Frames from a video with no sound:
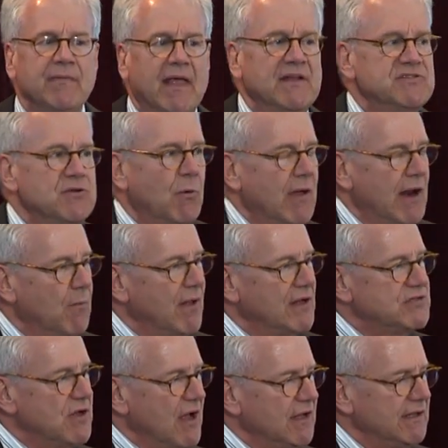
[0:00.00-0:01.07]
And so what I want
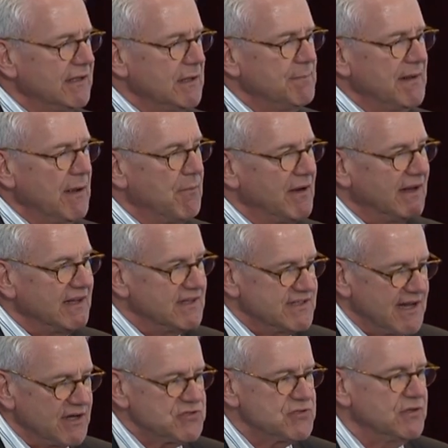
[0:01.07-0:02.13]
to talk a little bit, I want to
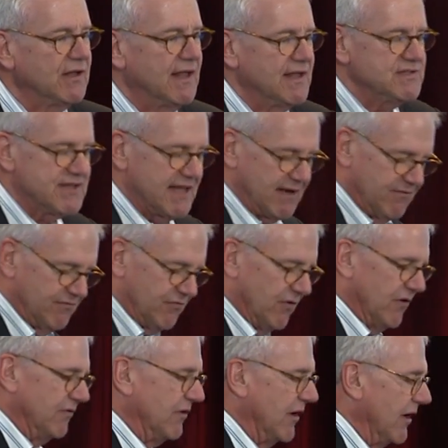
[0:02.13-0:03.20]
contextualize that
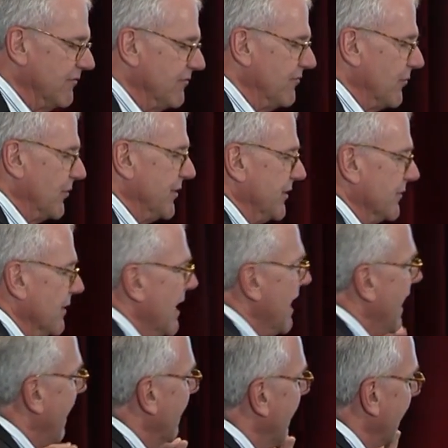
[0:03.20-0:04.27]
uh, uh, for you,
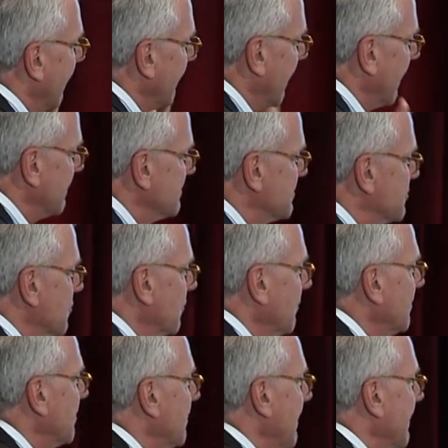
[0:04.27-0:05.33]
and, and, so,
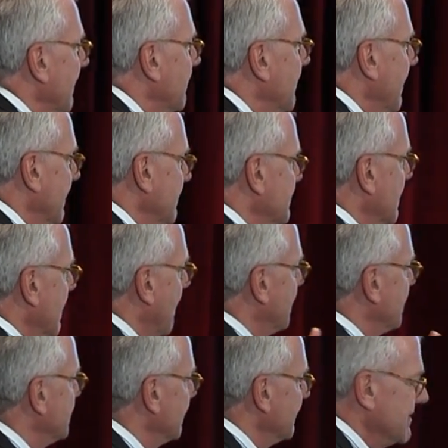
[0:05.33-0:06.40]
and then create an
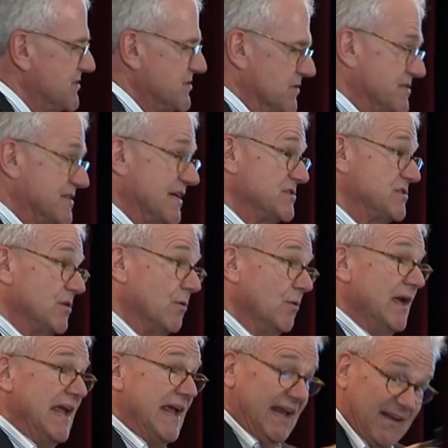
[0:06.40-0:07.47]
opportunity to sort of say, so
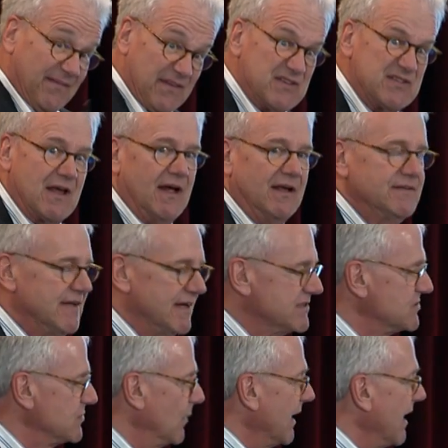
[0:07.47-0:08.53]
in this context?
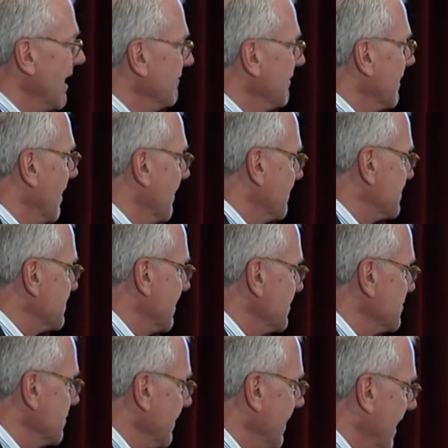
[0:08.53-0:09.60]
What kind of a
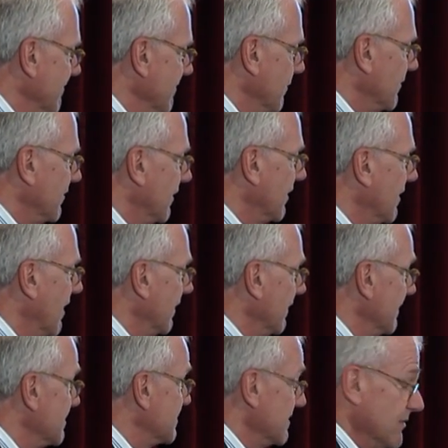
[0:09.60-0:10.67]
conversation are we having with our
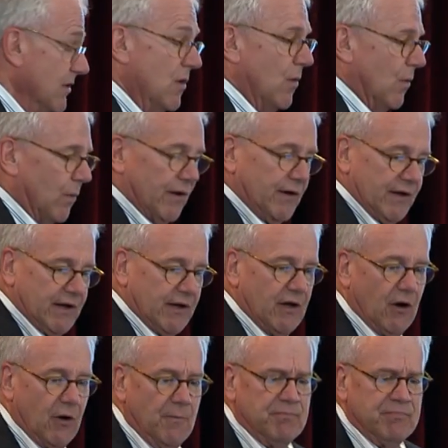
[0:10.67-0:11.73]
colleagues and where can it go?